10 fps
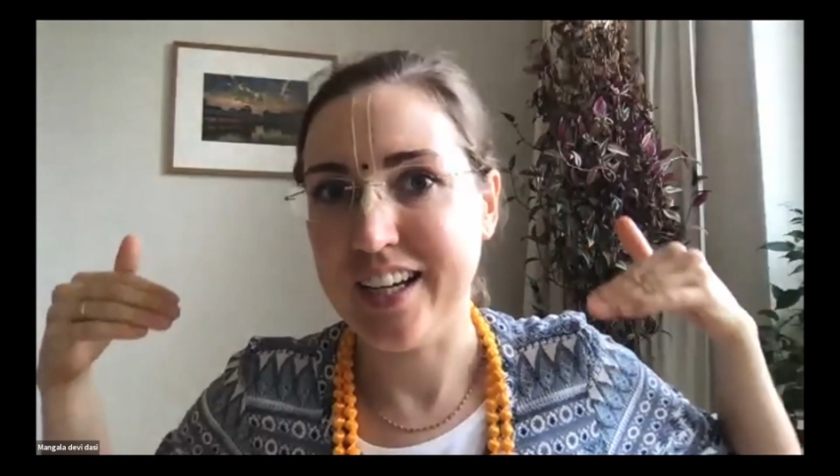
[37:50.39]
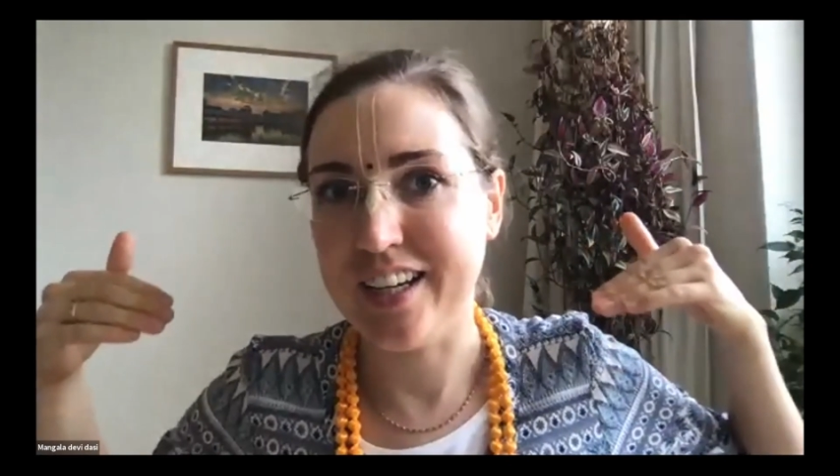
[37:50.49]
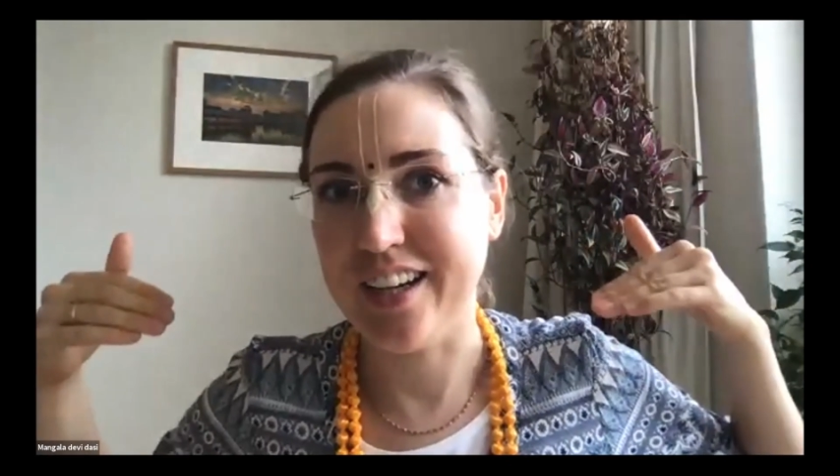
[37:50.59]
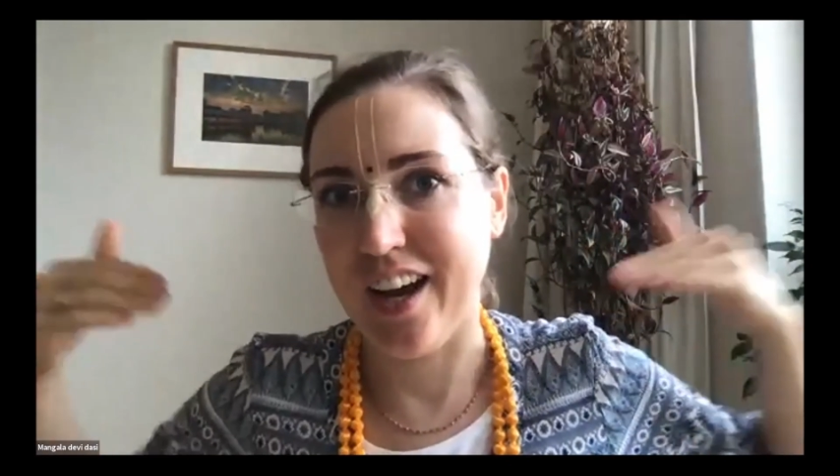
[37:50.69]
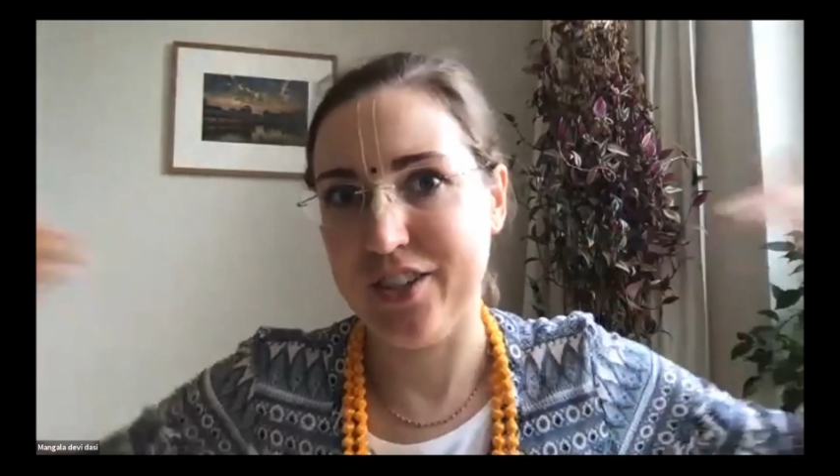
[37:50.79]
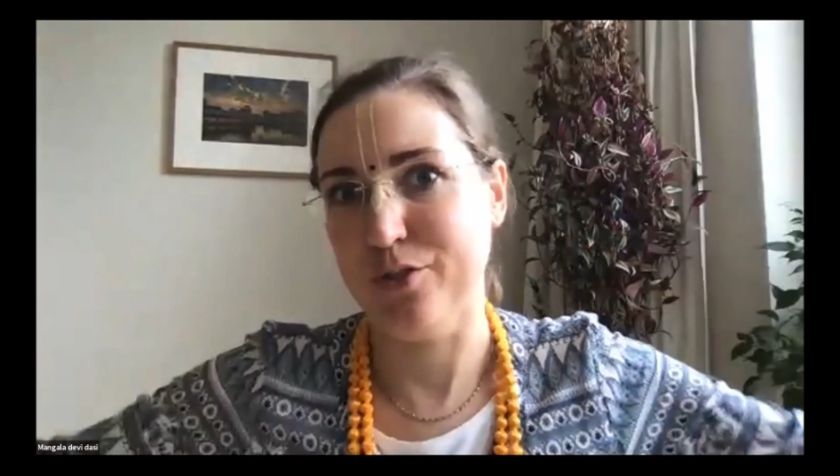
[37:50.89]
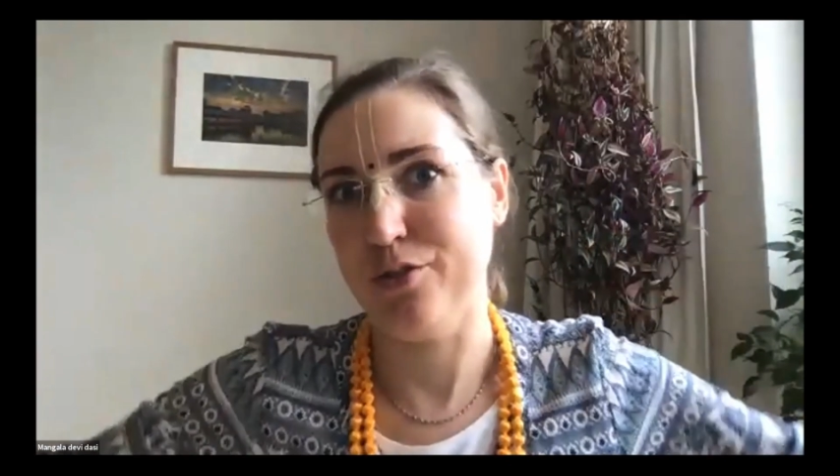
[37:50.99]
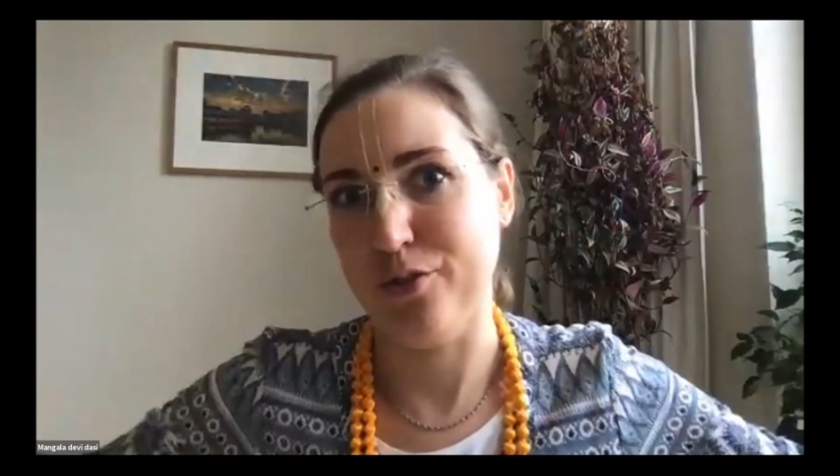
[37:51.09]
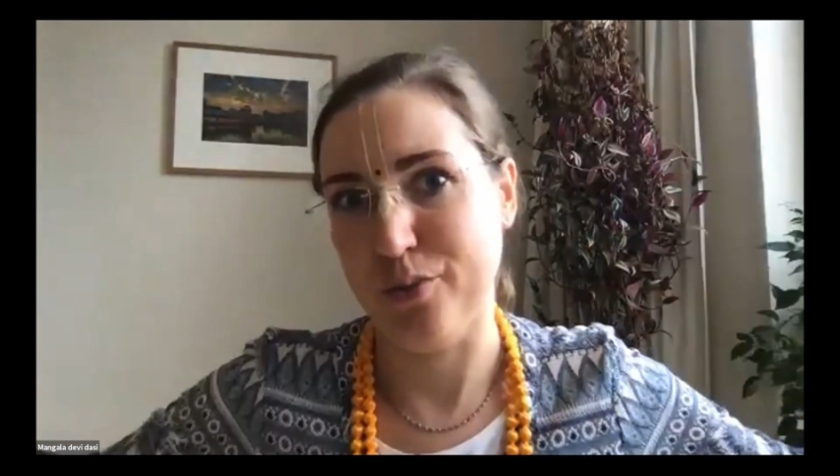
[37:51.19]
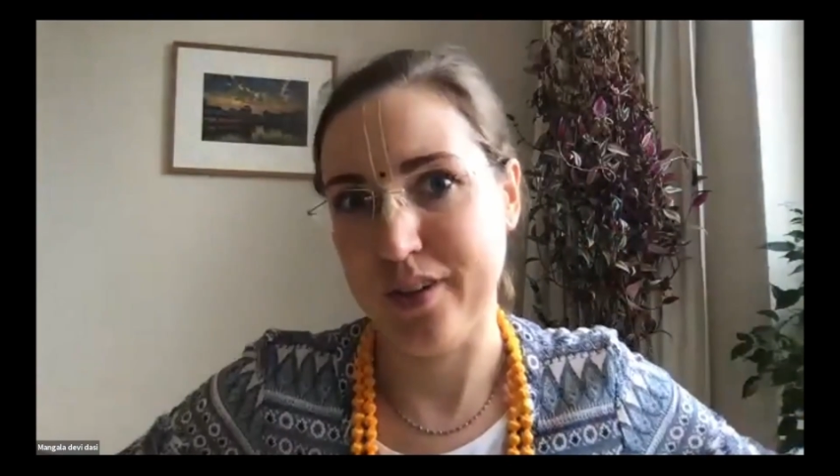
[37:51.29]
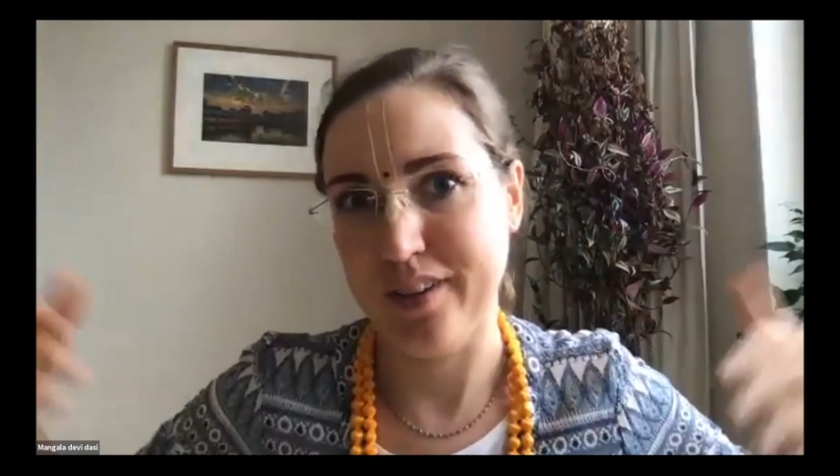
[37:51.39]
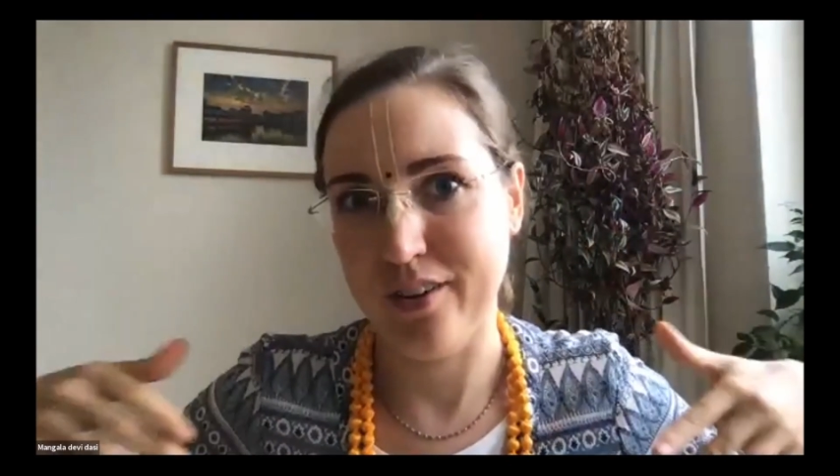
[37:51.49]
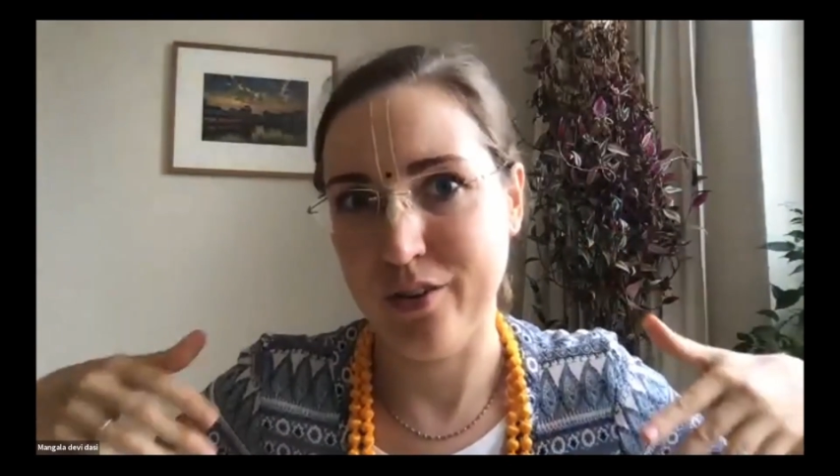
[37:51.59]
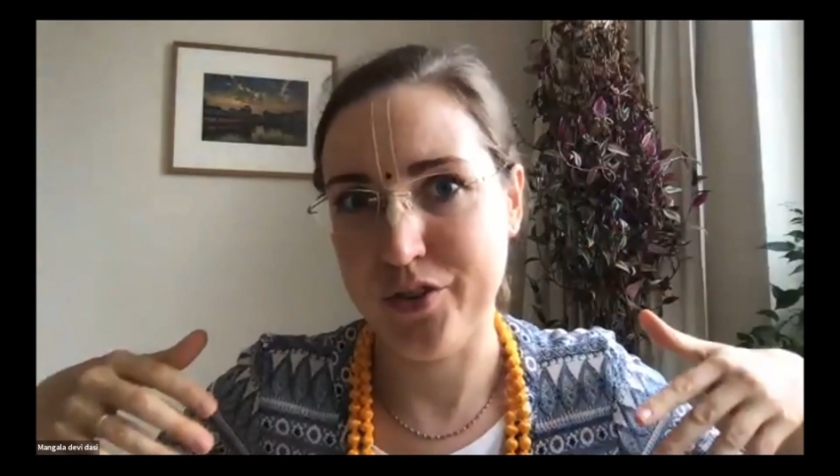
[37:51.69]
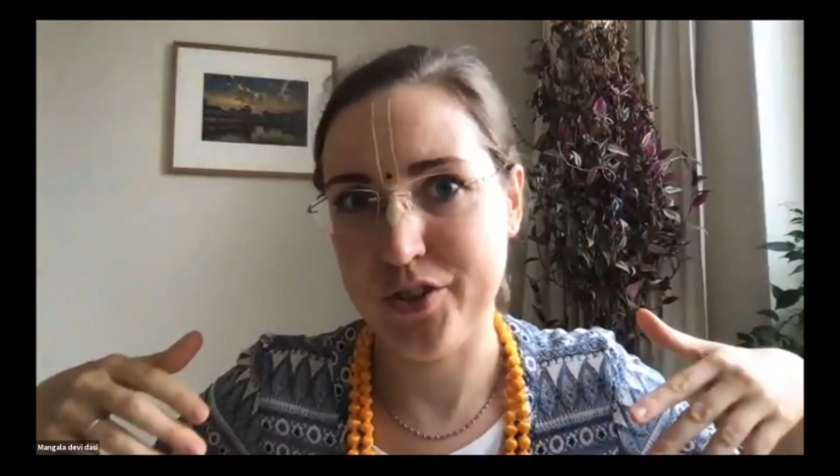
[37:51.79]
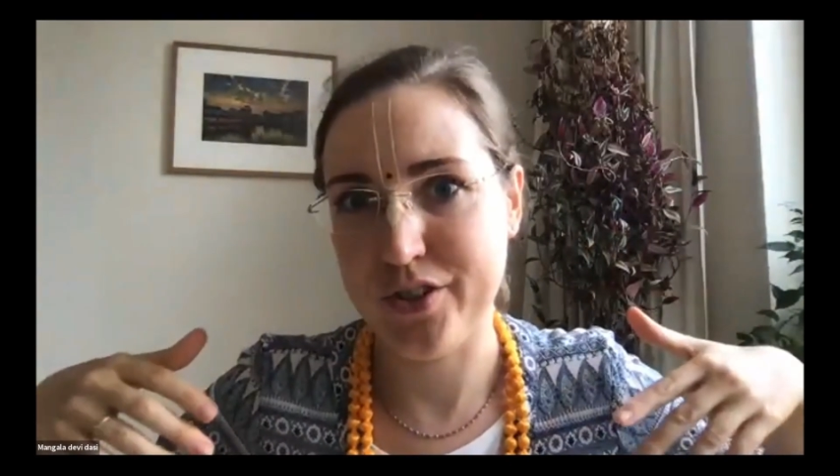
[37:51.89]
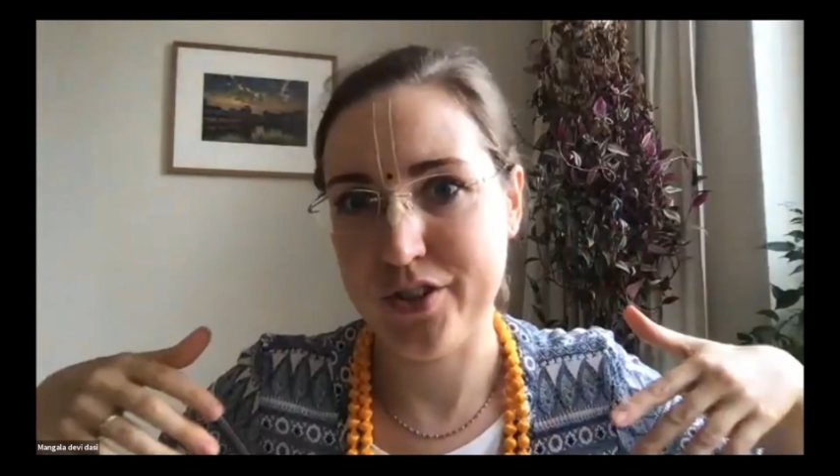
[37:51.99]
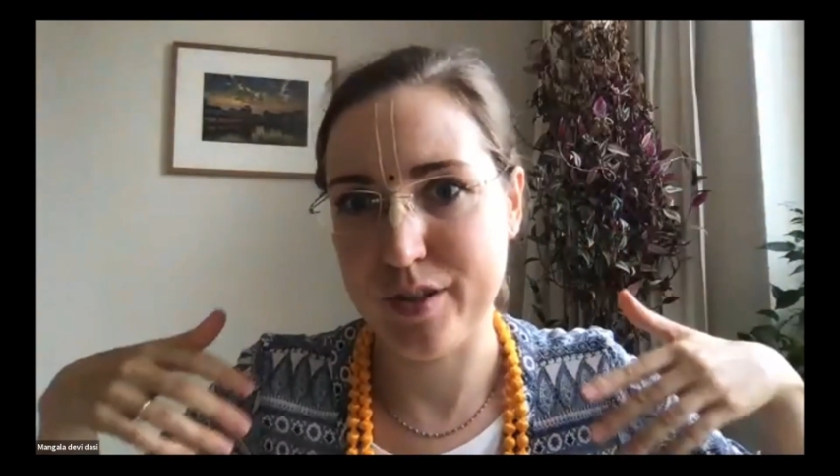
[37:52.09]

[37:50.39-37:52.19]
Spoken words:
guide you through it, just